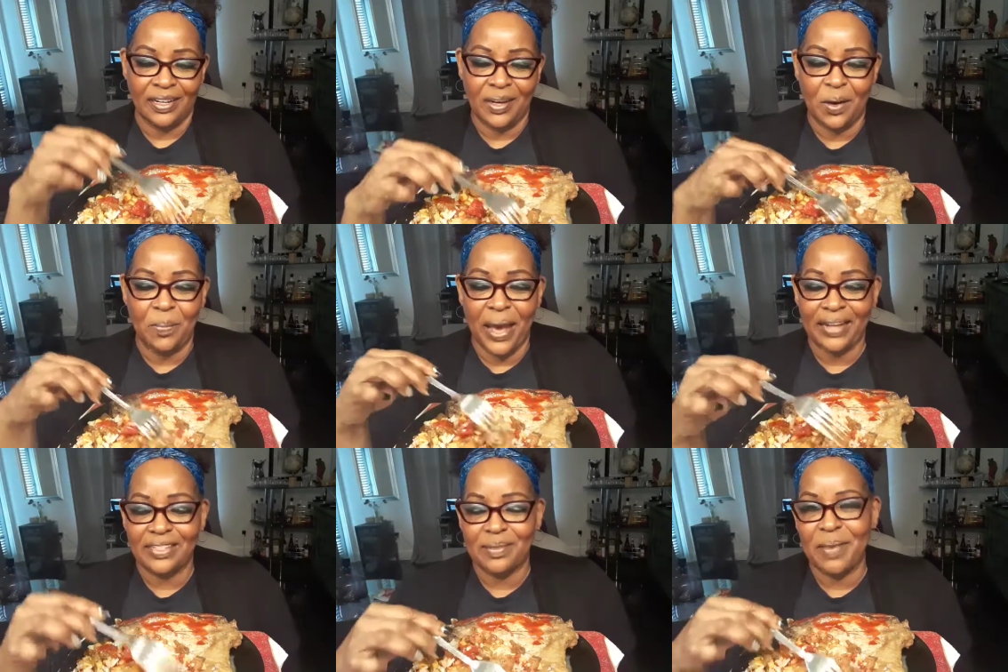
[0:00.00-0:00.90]
go
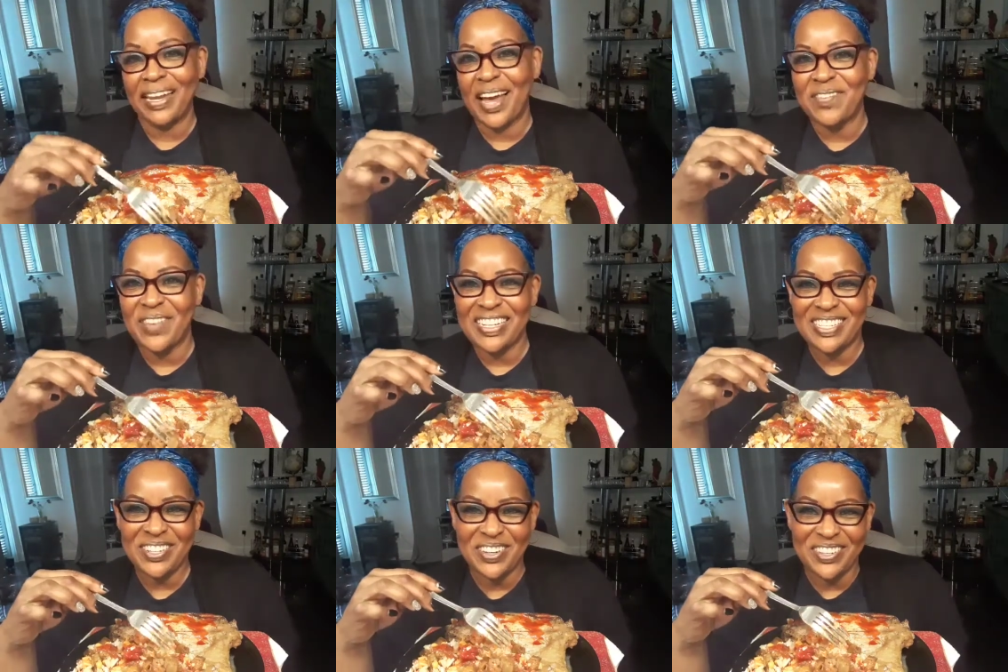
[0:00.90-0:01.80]
back to my life, my
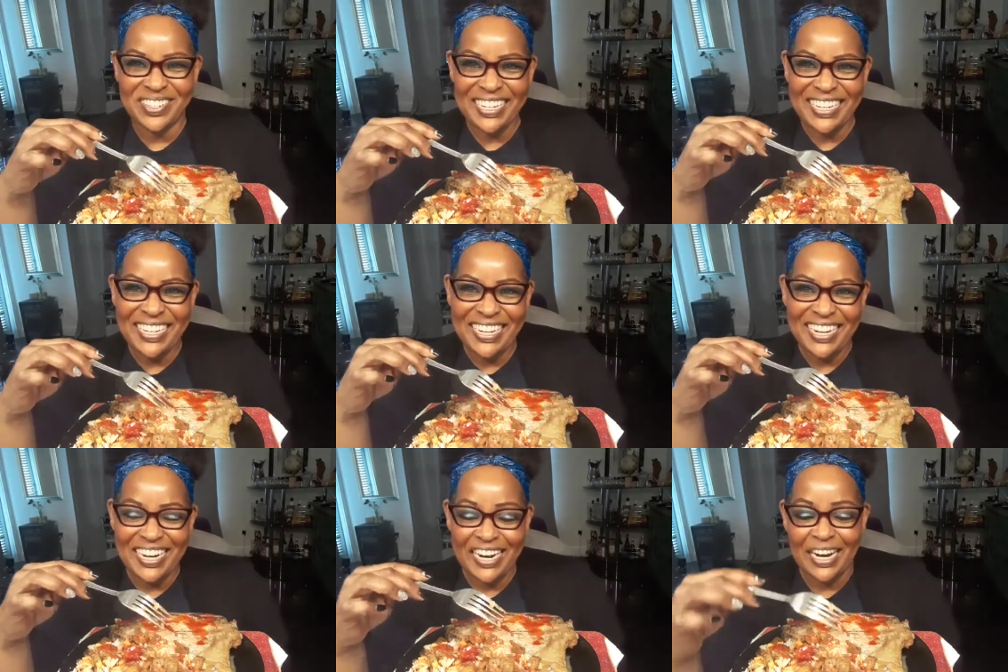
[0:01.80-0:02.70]
story.
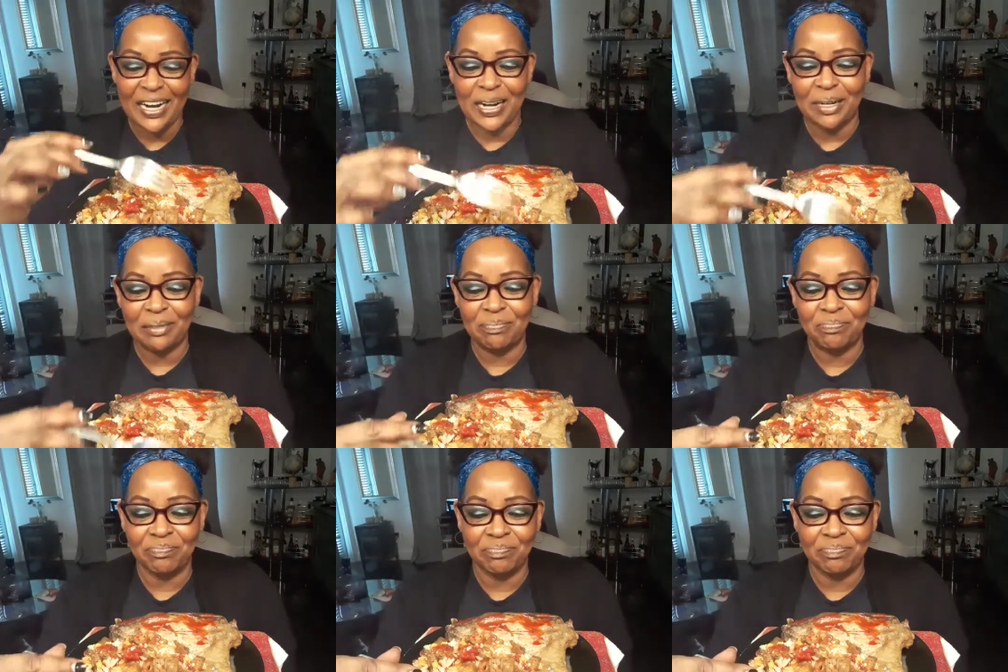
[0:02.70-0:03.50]
Um,